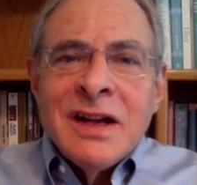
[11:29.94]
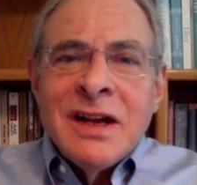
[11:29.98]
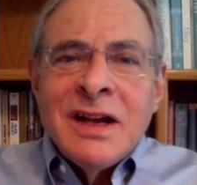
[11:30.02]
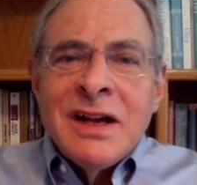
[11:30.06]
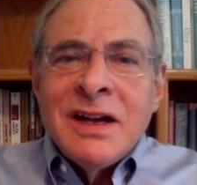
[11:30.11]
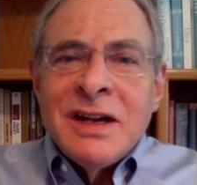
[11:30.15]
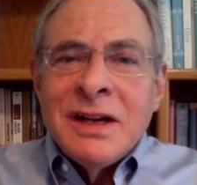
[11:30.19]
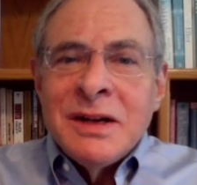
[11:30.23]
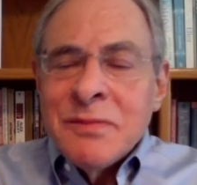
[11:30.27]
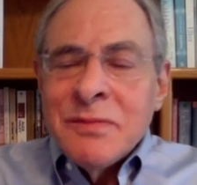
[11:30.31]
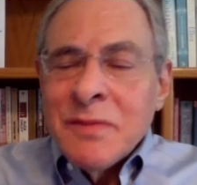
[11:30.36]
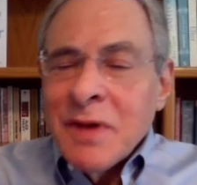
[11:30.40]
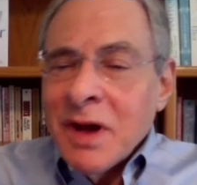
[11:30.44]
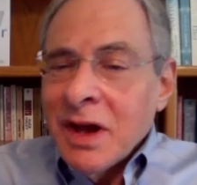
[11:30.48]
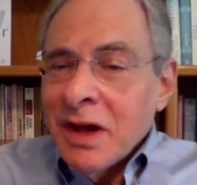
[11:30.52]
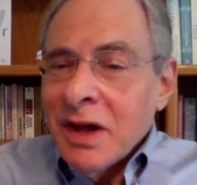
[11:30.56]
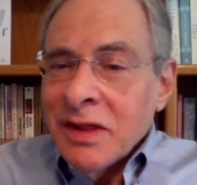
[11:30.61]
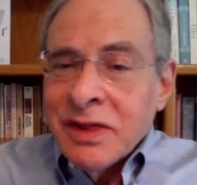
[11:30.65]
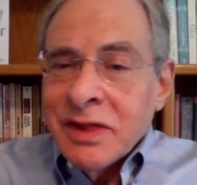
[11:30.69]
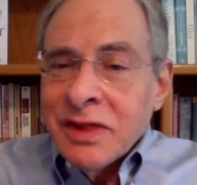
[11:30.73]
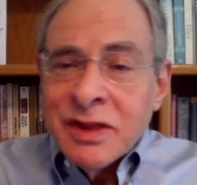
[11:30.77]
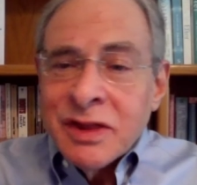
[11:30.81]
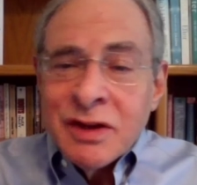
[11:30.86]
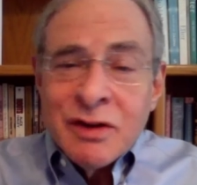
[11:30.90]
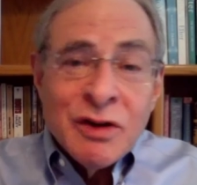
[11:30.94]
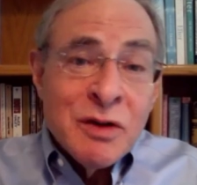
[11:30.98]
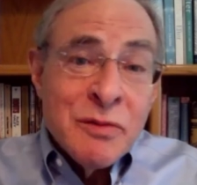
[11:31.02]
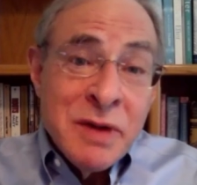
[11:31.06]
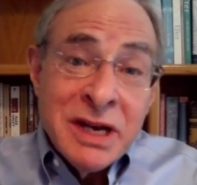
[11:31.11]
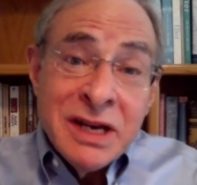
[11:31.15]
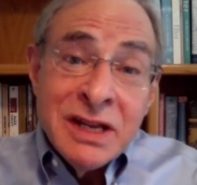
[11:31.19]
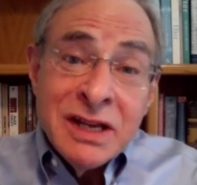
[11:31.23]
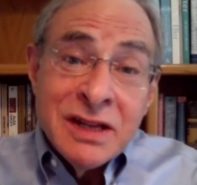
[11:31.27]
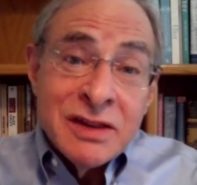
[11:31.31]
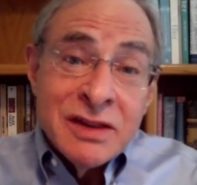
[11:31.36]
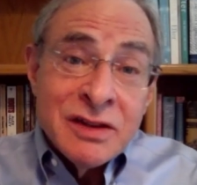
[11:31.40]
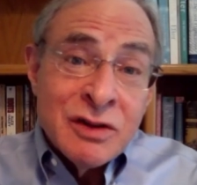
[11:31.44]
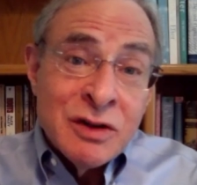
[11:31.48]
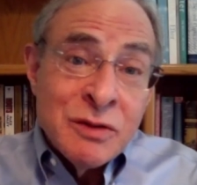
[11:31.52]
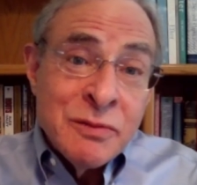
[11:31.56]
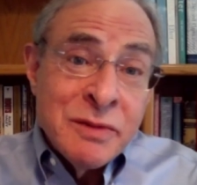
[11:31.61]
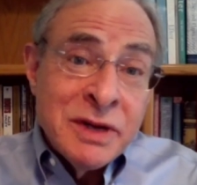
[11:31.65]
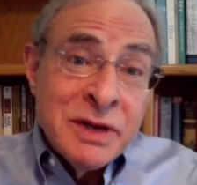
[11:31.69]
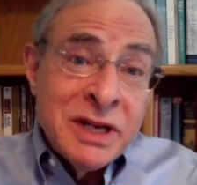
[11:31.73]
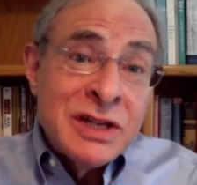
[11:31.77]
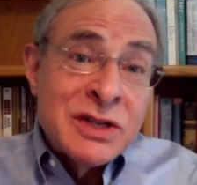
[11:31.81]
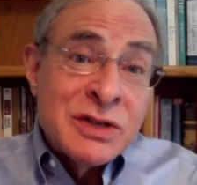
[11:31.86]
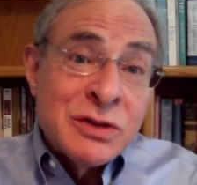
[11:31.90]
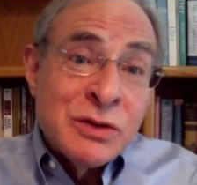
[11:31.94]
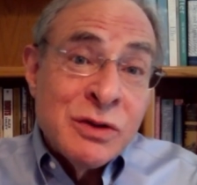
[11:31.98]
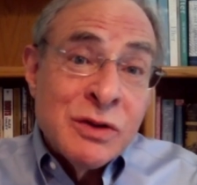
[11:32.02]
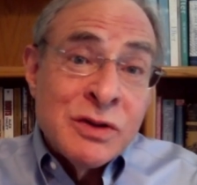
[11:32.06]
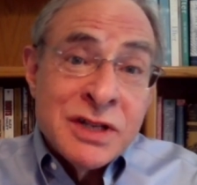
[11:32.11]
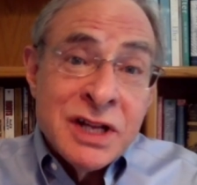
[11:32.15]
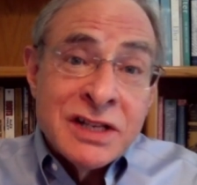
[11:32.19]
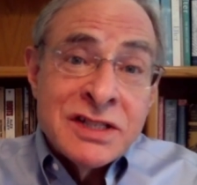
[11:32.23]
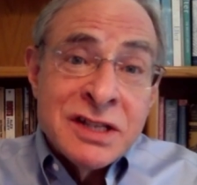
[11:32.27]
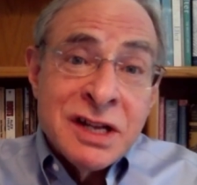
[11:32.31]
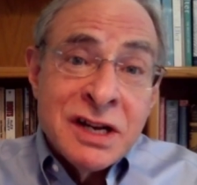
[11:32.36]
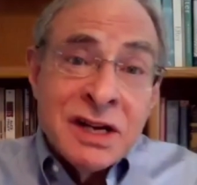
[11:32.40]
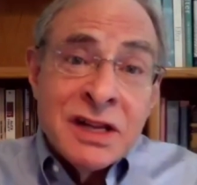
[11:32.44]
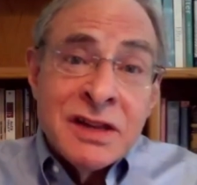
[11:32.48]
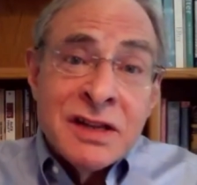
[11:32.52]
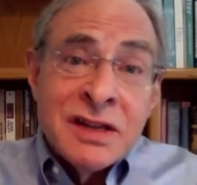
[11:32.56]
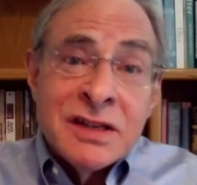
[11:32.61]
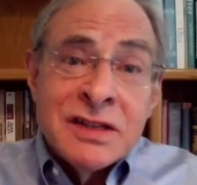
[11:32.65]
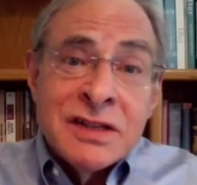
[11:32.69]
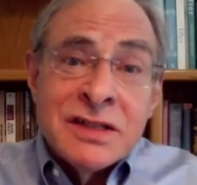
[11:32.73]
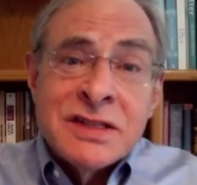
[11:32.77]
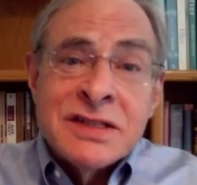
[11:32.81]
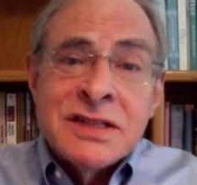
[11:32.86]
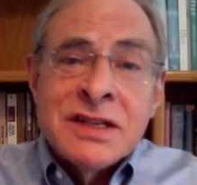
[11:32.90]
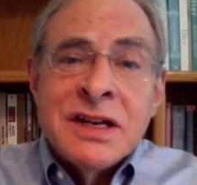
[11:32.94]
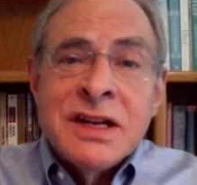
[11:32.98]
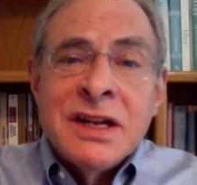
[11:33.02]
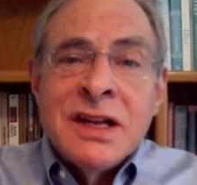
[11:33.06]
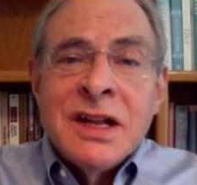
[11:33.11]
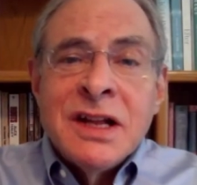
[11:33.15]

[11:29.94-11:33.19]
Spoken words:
There are many schools that study this.